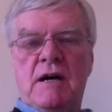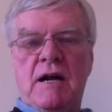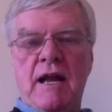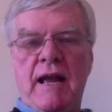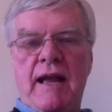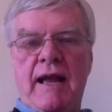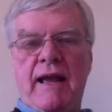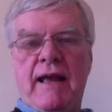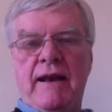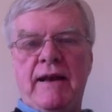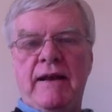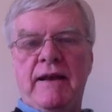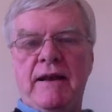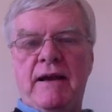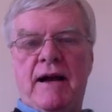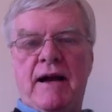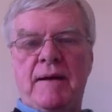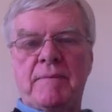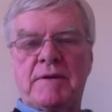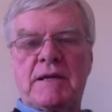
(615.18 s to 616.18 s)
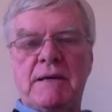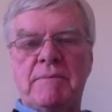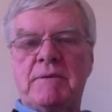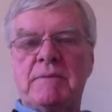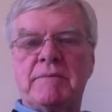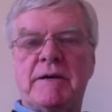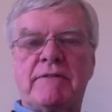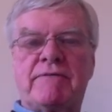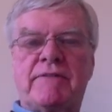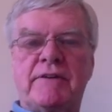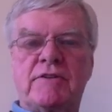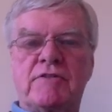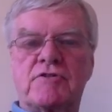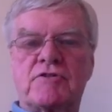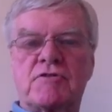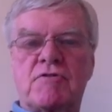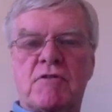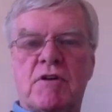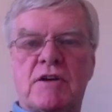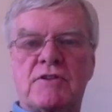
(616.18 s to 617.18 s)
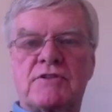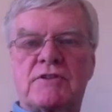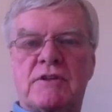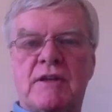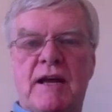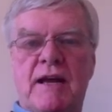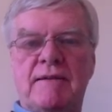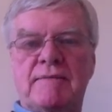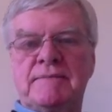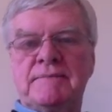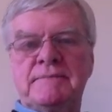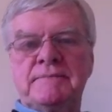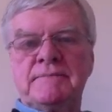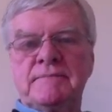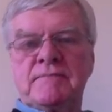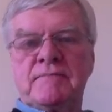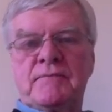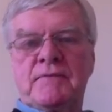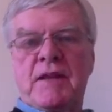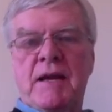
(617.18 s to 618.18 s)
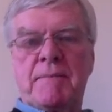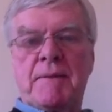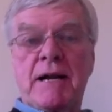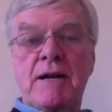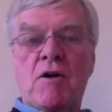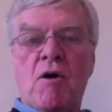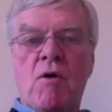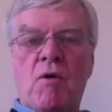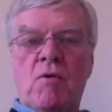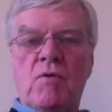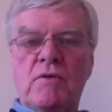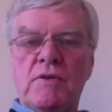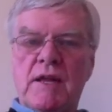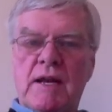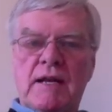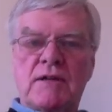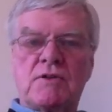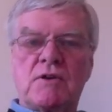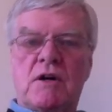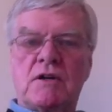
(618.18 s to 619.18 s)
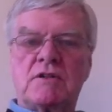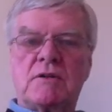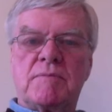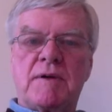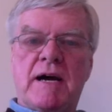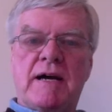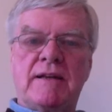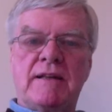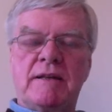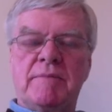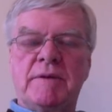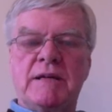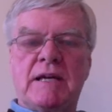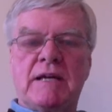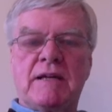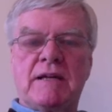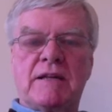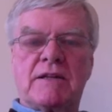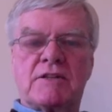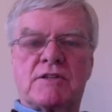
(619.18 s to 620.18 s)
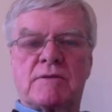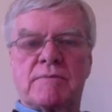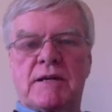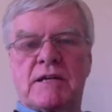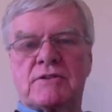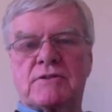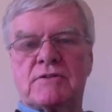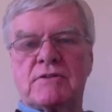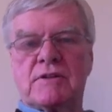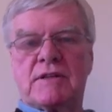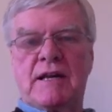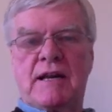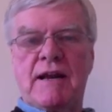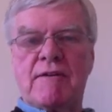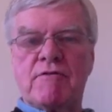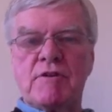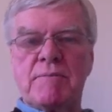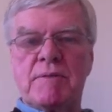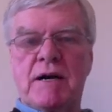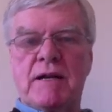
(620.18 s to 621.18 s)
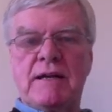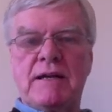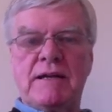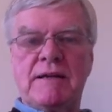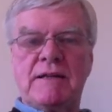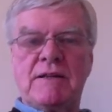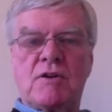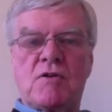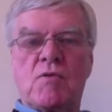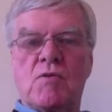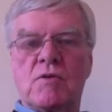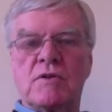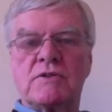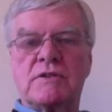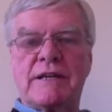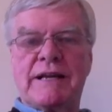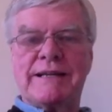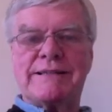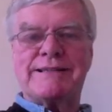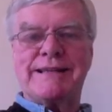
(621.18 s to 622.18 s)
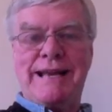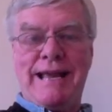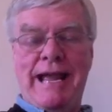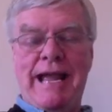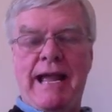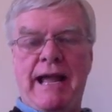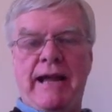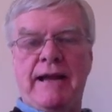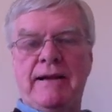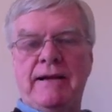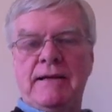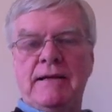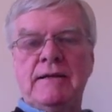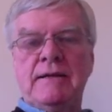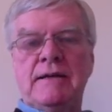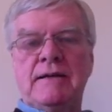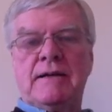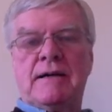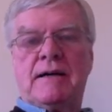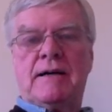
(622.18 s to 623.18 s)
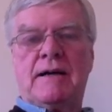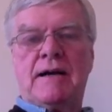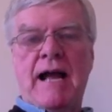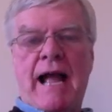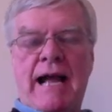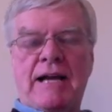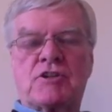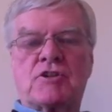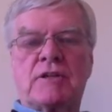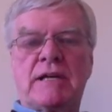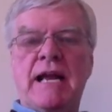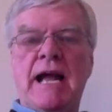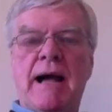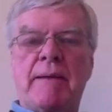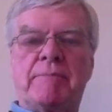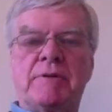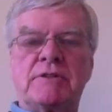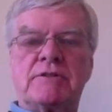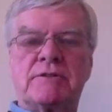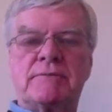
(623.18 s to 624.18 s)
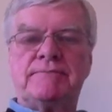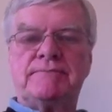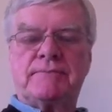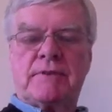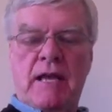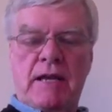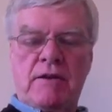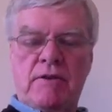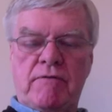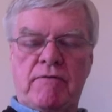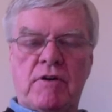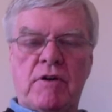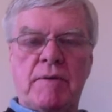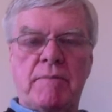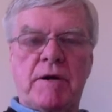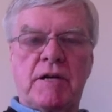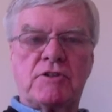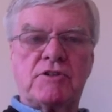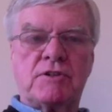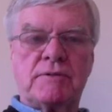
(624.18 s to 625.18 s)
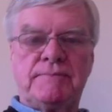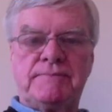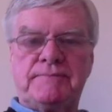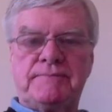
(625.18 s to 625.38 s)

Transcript: and I'm keeping my fingers crossed that my goal that I talked about in the beginning of the semester, that everybody in the course gets an A, actually happens. Thank you very much.